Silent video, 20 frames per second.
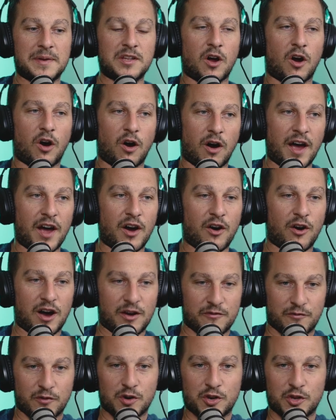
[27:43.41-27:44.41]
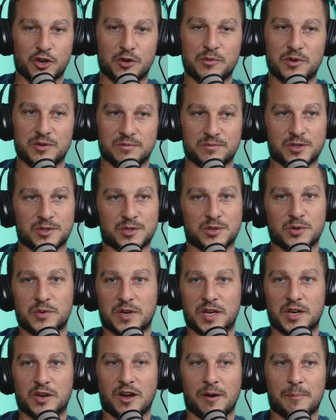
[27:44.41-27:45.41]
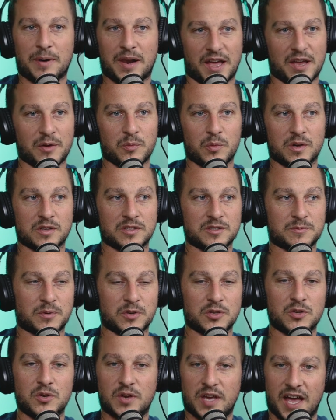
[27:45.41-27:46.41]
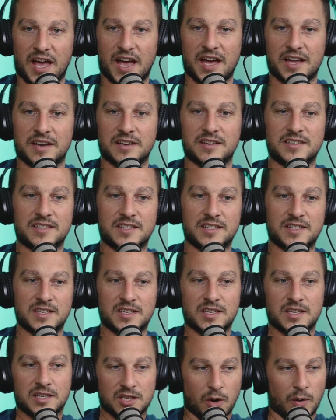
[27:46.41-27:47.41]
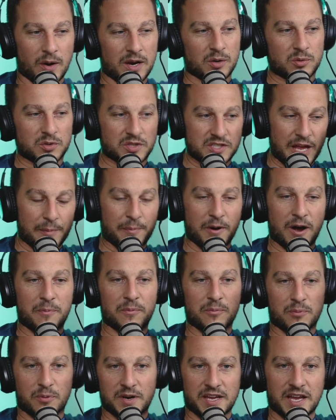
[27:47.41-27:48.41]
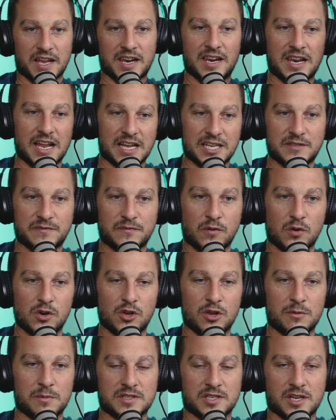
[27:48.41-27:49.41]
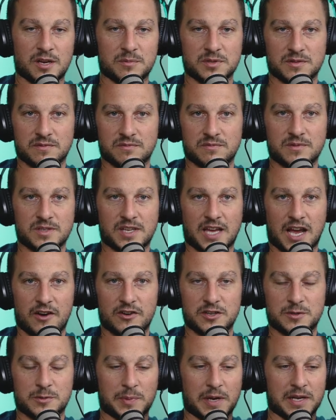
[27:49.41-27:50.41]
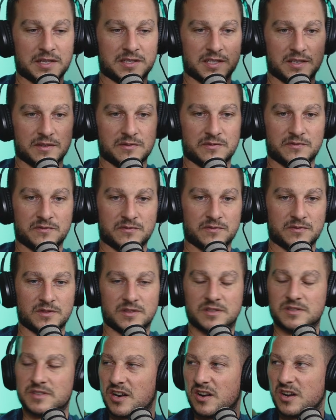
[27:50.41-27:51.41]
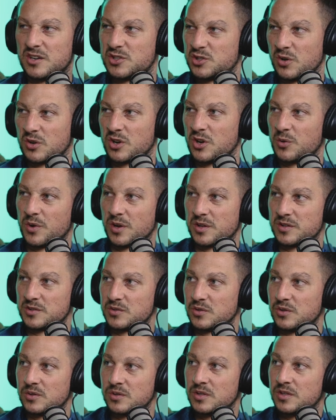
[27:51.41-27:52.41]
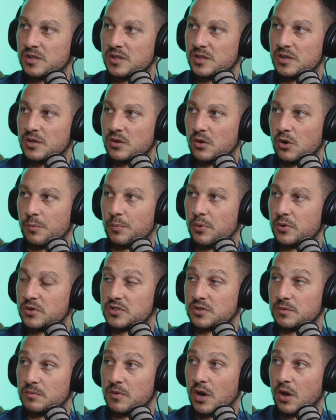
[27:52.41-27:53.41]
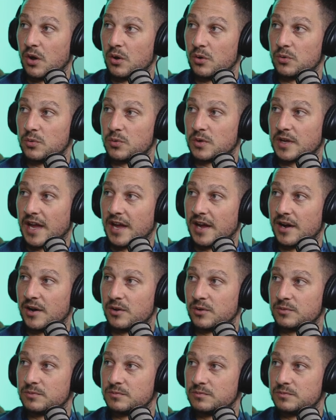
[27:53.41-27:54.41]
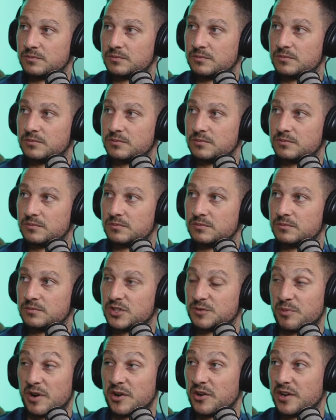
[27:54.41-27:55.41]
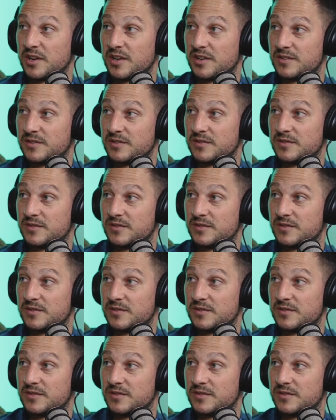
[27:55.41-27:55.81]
High volume. You're talking like plain ones, but you can go a little step up and probably get less volume in terms of calories perspective, and get like chocolate ones or put some low cal spread on it.